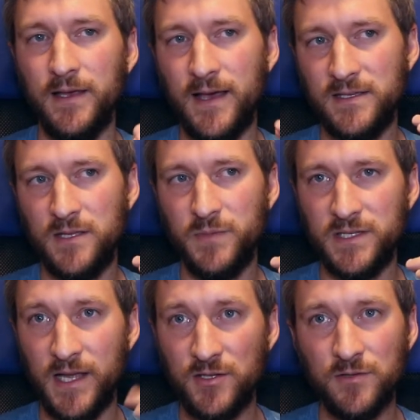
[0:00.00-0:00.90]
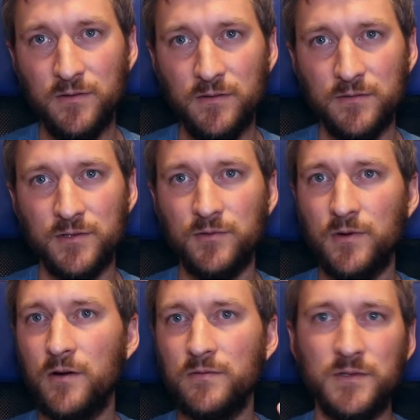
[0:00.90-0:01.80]
has the potential to
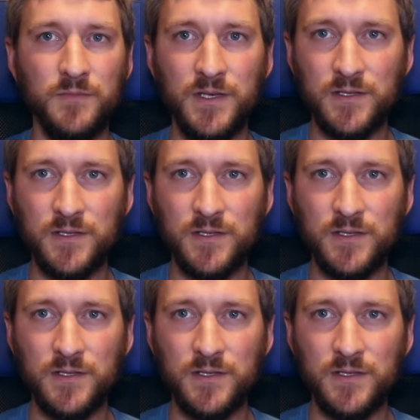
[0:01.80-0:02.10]
grow to be,